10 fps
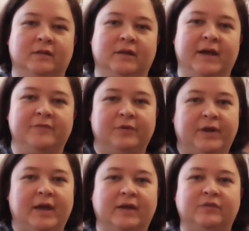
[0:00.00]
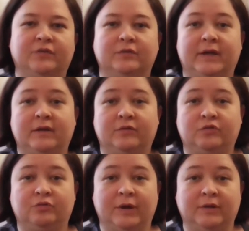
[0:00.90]
live react to the
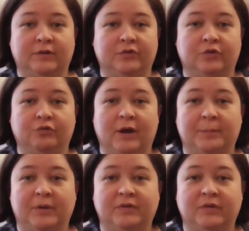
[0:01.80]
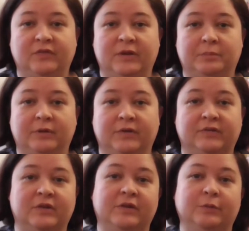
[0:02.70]
latest trailers to drop on Disney
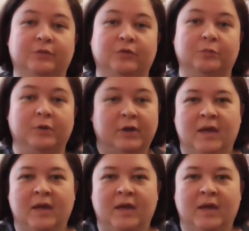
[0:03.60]
Plus and YouTube.